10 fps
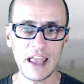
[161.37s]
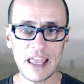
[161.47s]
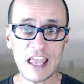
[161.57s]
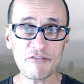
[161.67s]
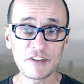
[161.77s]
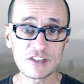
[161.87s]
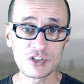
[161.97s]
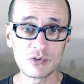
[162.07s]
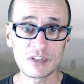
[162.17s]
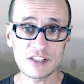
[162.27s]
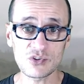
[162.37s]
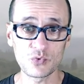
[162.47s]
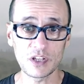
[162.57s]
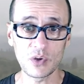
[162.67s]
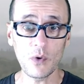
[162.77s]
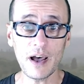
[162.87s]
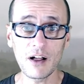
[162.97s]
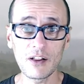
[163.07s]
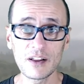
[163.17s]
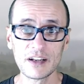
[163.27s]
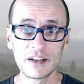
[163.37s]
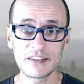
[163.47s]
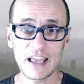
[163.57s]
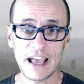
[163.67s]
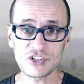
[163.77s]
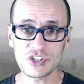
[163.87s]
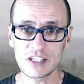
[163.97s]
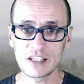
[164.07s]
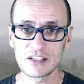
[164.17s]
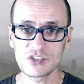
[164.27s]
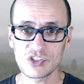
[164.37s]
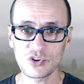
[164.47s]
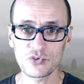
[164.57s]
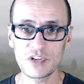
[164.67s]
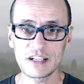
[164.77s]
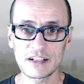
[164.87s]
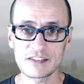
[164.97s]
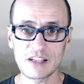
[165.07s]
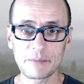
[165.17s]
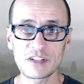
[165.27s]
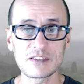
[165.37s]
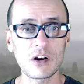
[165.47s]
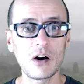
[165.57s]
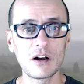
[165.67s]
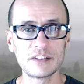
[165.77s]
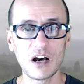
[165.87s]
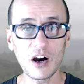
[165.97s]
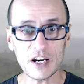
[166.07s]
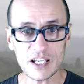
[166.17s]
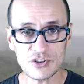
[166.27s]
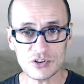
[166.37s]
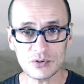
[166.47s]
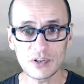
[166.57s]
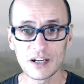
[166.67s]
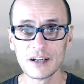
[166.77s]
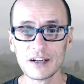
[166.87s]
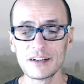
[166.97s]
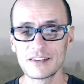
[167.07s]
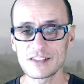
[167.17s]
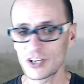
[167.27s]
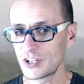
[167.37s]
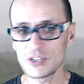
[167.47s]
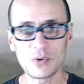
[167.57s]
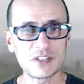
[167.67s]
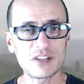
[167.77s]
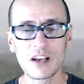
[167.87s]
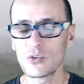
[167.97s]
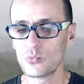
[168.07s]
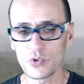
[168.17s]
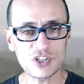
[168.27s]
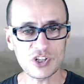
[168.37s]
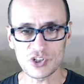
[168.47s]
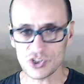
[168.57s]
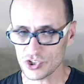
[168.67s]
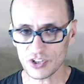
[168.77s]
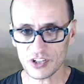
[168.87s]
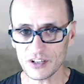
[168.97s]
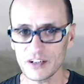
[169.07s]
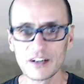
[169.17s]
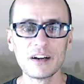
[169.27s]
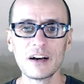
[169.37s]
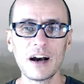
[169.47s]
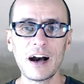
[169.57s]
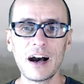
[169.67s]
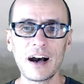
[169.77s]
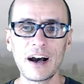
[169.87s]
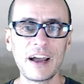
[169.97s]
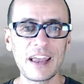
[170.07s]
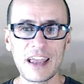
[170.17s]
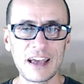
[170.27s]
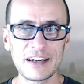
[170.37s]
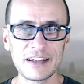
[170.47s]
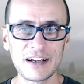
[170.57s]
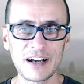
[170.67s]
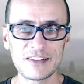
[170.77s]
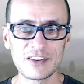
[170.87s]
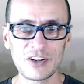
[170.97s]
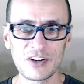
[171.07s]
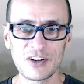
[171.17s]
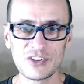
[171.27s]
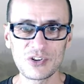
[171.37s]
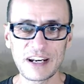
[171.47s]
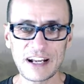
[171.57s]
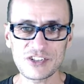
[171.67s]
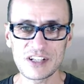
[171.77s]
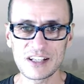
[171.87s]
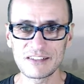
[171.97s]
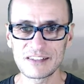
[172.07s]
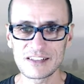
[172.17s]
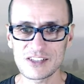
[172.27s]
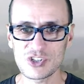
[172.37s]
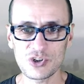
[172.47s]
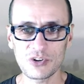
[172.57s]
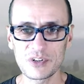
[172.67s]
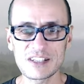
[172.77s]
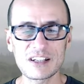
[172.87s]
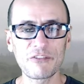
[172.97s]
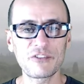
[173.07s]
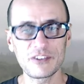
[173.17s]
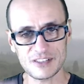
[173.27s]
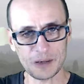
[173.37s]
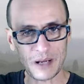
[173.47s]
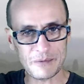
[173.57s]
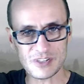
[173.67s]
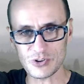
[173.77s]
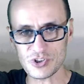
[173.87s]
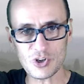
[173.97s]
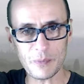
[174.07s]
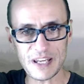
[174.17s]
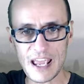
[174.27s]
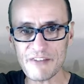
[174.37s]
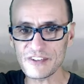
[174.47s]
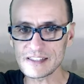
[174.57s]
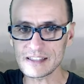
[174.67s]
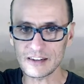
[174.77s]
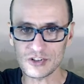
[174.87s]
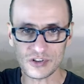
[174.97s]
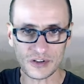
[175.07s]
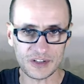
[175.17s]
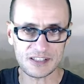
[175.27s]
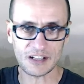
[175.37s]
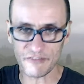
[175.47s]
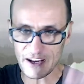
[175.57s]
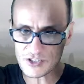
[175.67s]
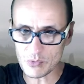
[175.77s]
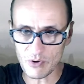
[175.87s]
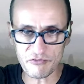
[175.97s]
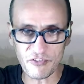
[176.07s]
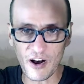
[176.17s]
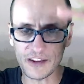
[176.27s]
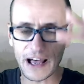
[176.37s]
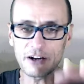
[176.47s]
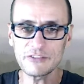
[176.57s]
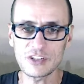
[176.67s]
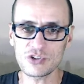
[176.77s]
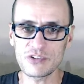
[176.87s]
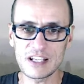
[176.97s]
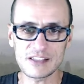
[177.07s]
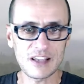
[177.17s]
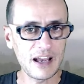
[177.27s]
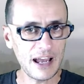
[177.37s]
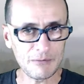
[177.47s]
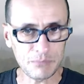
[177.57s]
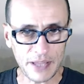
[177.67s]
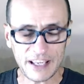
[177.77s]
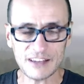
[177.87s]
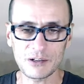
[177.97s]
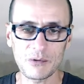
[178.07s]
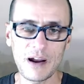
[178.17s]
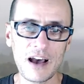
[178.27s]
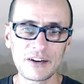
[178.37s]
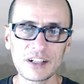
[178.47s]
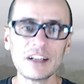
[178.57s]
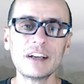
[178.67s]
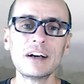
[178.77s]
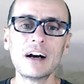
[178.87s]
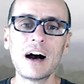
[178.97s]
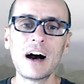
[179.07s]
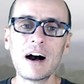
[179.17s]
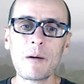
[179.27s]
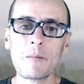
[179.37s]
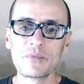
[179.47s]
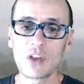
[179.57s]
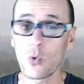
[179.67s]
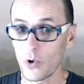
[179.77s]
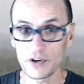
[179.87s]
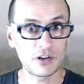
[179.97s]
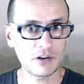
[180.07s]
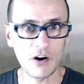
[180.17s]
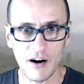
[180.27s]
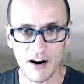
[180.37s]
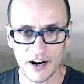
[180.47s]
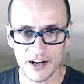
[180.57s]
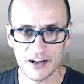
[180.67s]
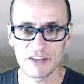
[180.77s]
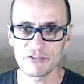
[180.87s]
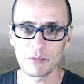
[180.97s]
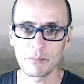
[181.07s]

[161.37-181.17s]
aphids do this really well. They actually secrete a substance called honeydew. This honeydew is rich in sugar uh, and uh, there you can actually the sugary stuff. Sometimes there's so many aphids that the sugary stuff actually will fall out of the trees and blanket the ground, um, or your car if you're